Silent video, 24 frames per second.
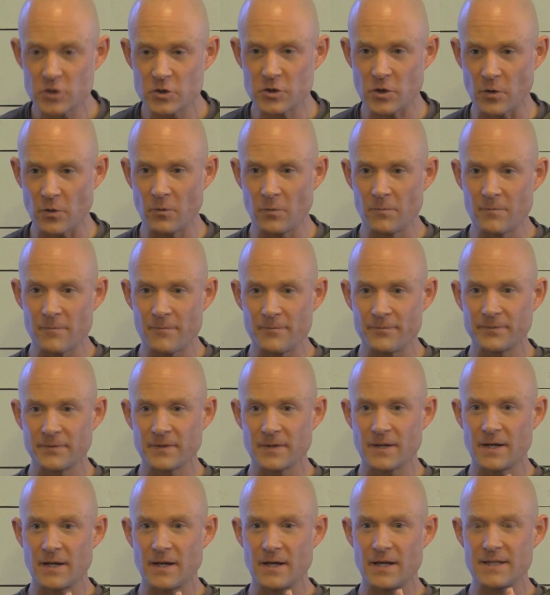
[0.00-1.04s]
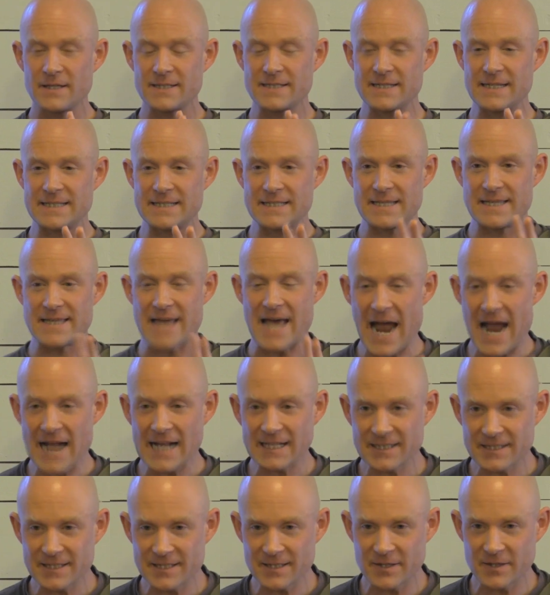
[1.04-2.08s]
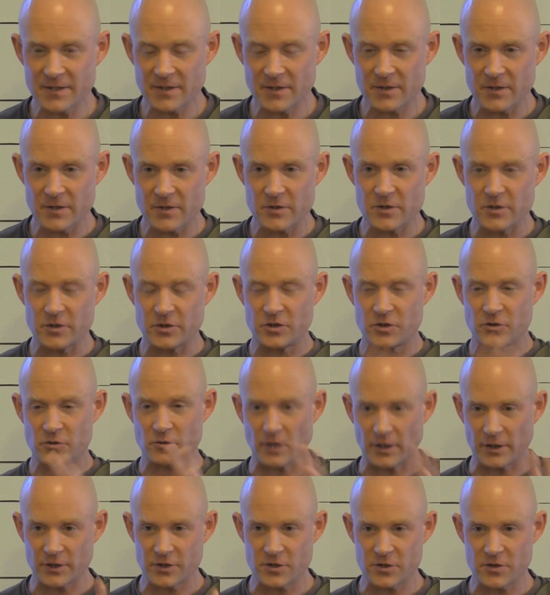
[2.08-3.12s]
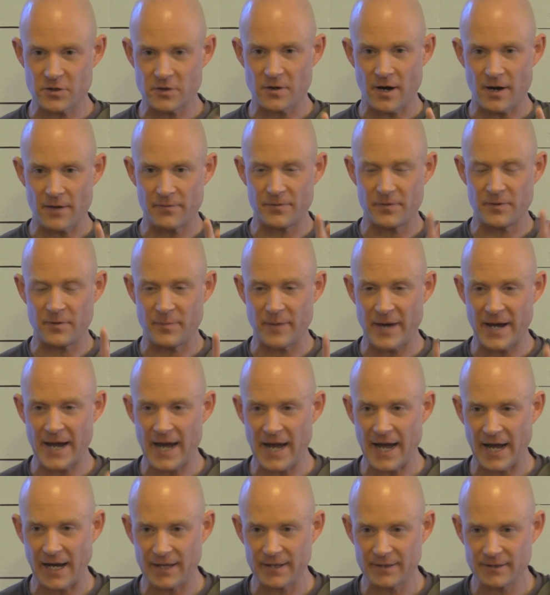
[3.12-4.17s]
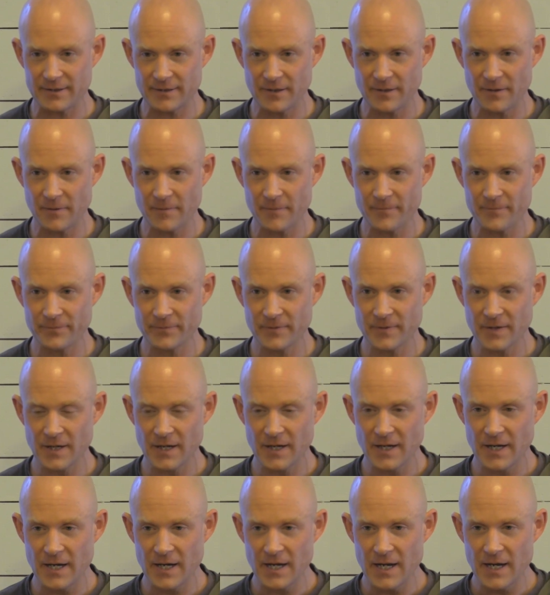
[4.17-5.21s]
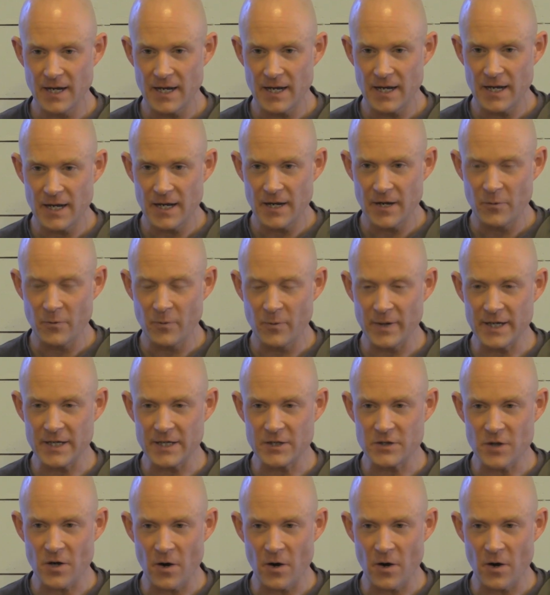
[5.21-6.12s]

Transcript: So, since that's the structure of the path, we